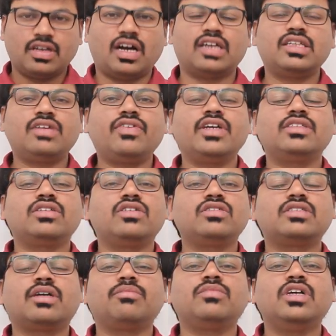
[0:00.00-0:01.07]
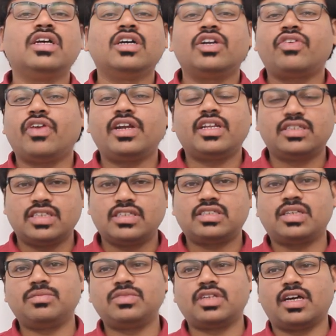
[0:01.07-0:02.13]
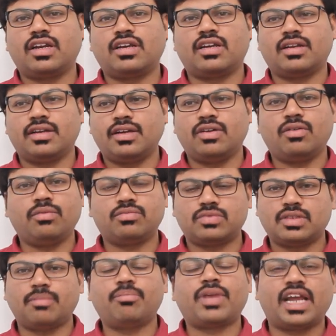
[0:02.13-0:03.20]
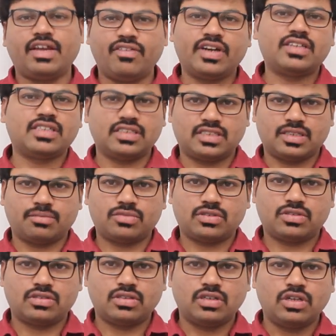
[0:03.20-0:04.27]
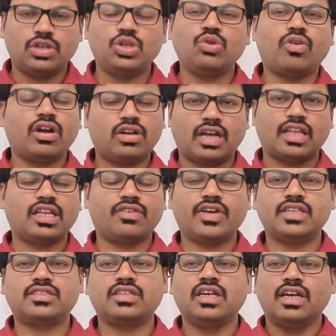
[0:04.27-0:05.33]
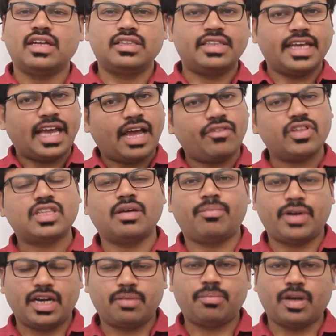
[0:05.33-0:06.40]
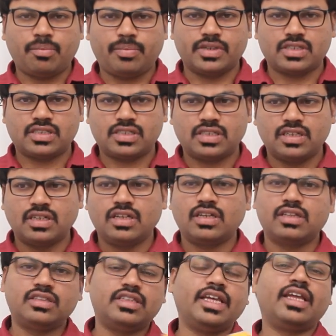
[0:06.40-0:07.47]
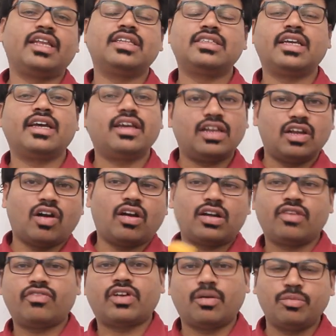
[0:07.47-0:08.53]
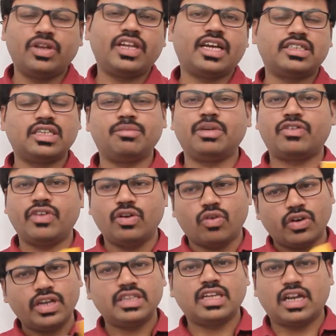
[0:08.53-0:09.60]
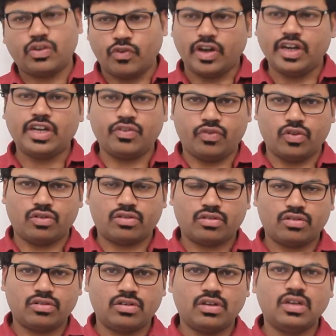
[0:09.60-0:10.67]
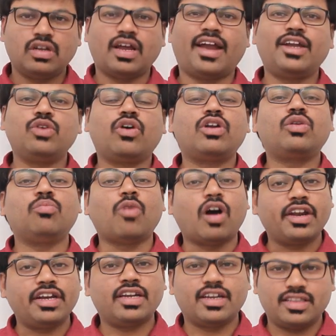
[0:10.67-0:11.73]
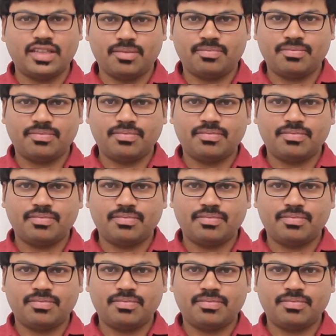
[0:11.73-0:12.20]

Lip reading: Otherwise, some 20 systems are, some private systems. You want, otherwise they have a separate purpose. There is a lot of communication between only that 24 and you want to monitor them.